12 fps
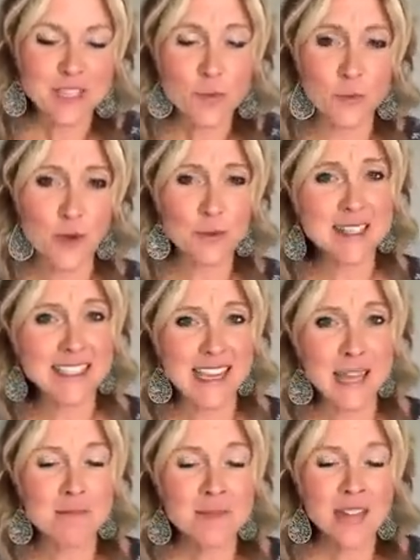we will
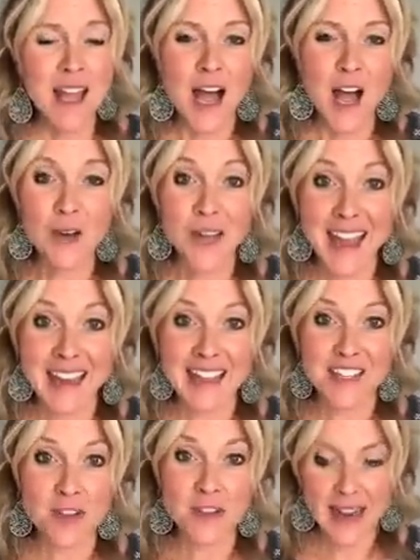see. Okay, guys,
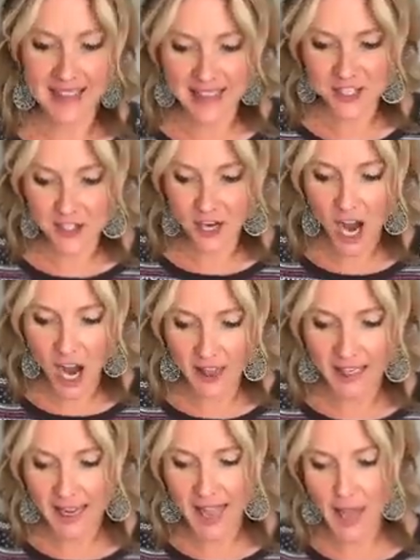so that is your
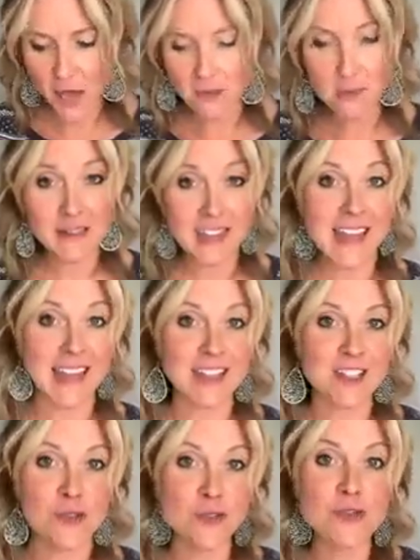holiday health plan.
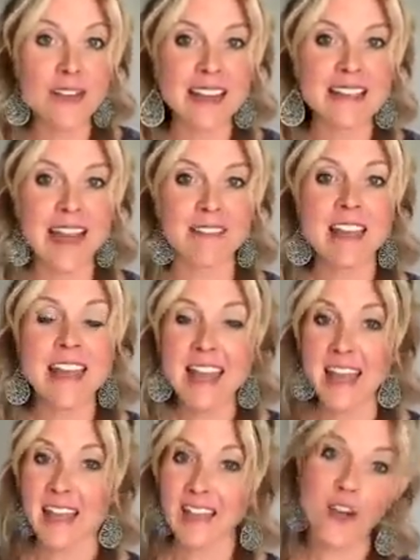Do you guys have
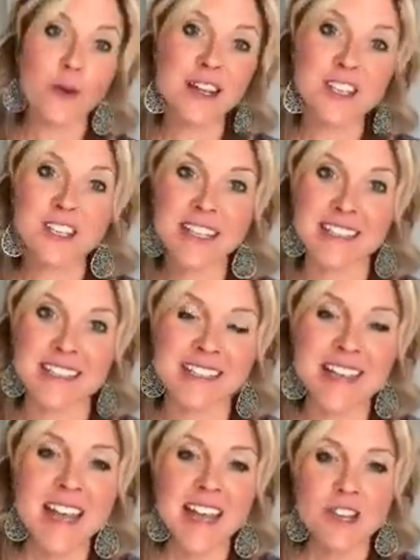any questions?
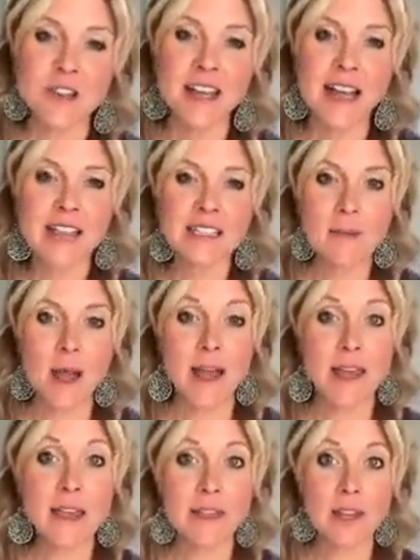You can ask about
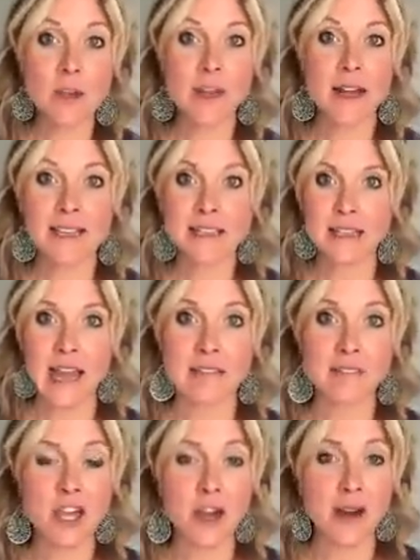anything you want. It's a
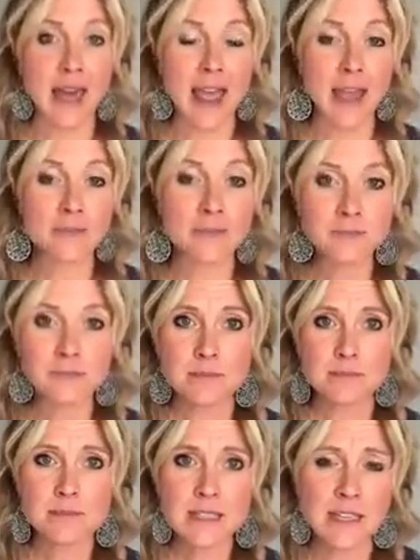live Q&A.
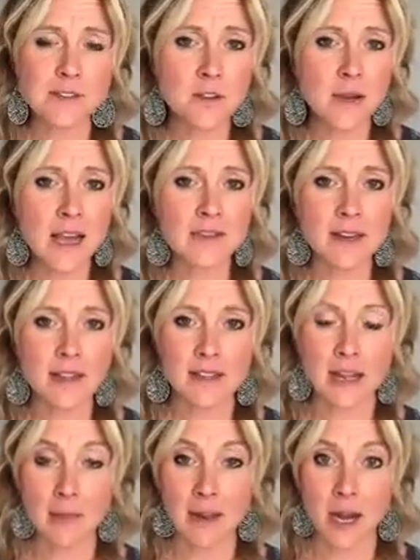If you have
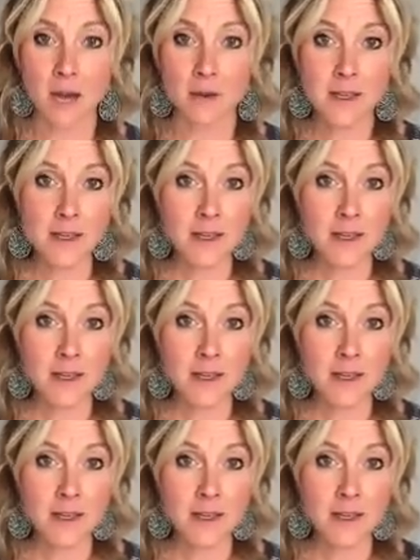anything about,